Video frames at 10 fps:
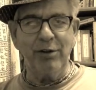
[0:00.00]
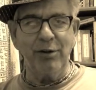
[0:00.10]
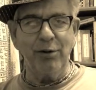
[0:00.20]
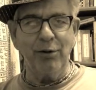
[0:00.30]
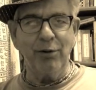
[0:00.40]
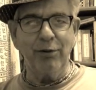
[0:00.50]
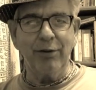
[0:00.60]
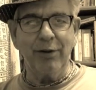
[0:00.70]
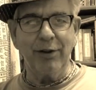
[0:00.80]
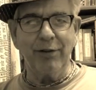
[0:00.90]
Jew.
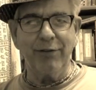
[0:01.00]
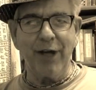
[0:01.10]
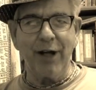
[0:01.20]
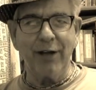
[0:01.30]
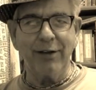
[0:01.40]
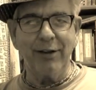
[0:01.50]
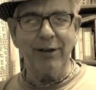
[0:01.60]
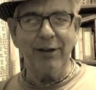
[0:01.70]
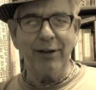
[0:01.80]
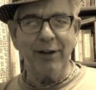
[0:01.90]
In fact,
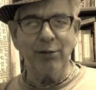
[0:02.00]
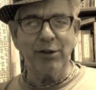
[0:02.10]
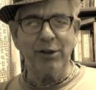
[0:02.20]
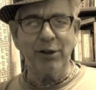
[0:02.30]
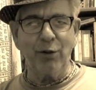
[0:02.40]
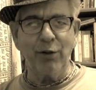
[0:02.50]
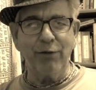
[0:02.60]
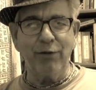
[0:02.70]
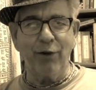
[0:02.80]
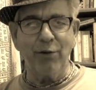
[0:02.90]
he was so
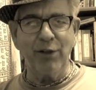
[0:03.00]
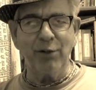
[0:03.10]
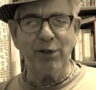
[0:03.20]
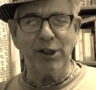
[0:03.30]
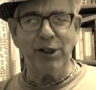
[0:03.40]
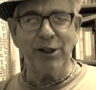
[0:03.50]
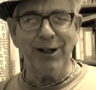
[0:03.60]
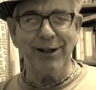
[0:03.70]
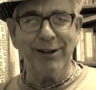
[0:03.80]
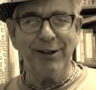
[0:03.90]
Reformed he was a
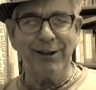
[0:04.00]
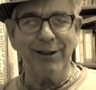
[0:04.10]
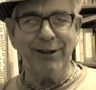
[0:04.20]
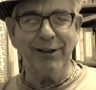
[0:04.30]
Nazi.